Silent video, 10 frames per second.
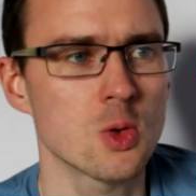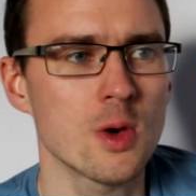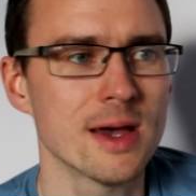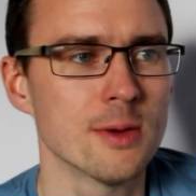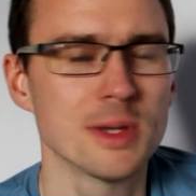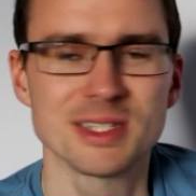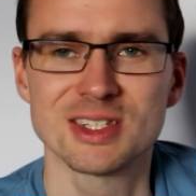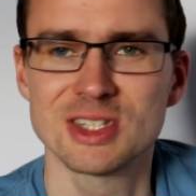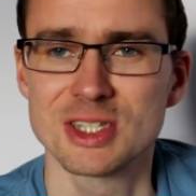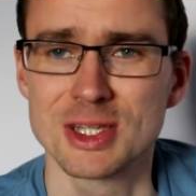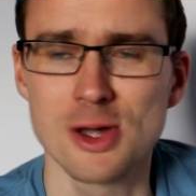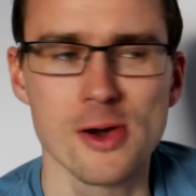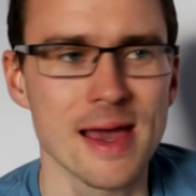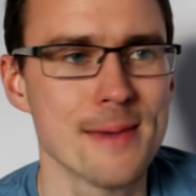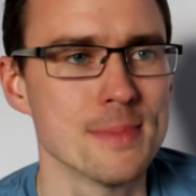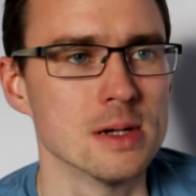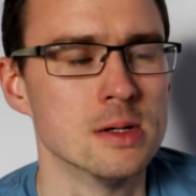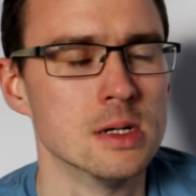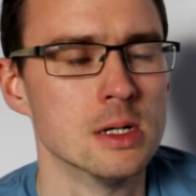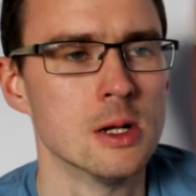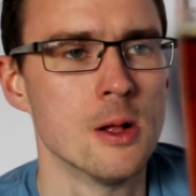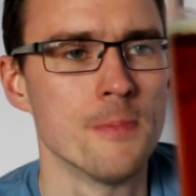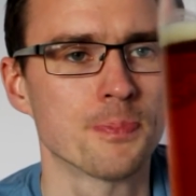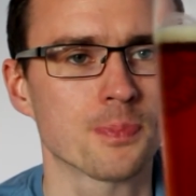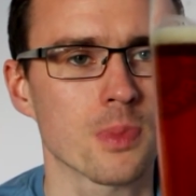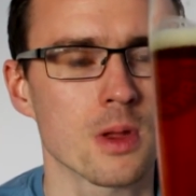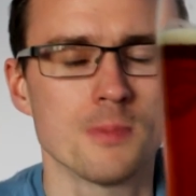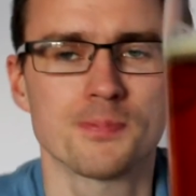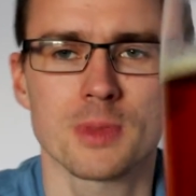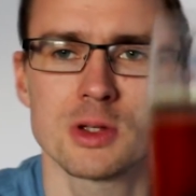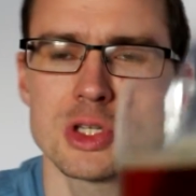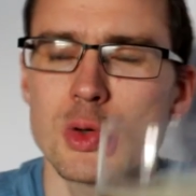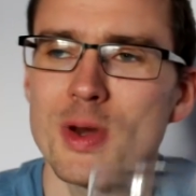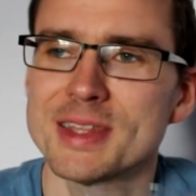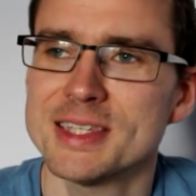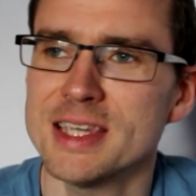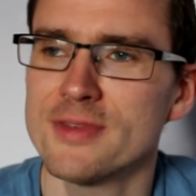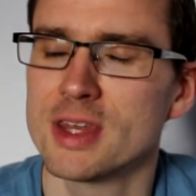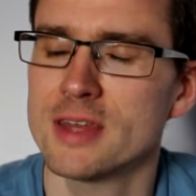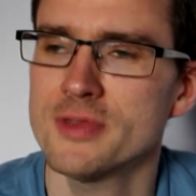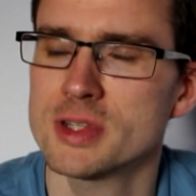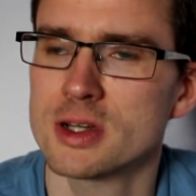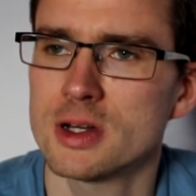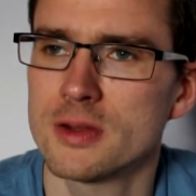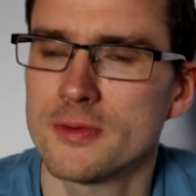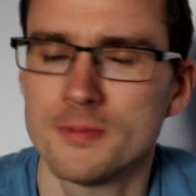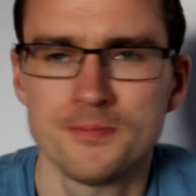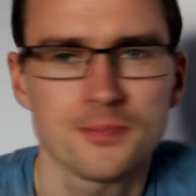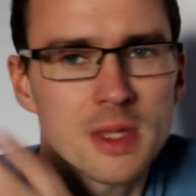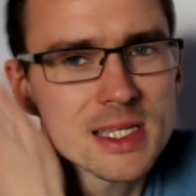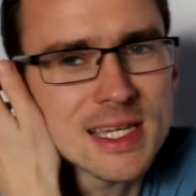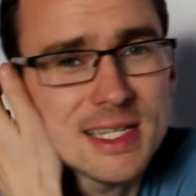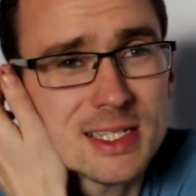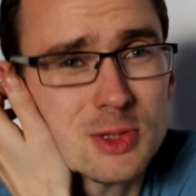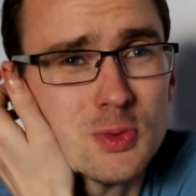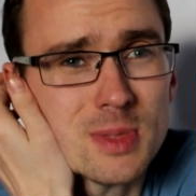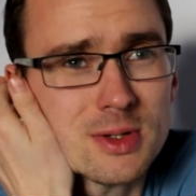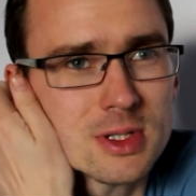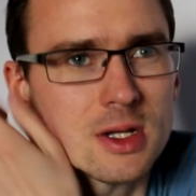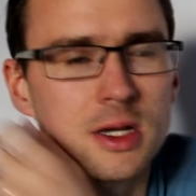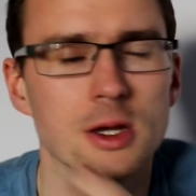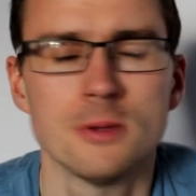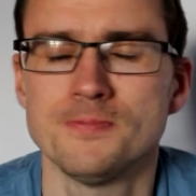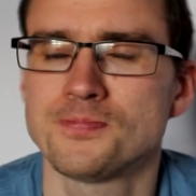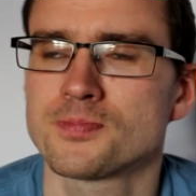quite almost just a dark amber. Which is quite deceiving. It gives the kind of, the taste is almost like a,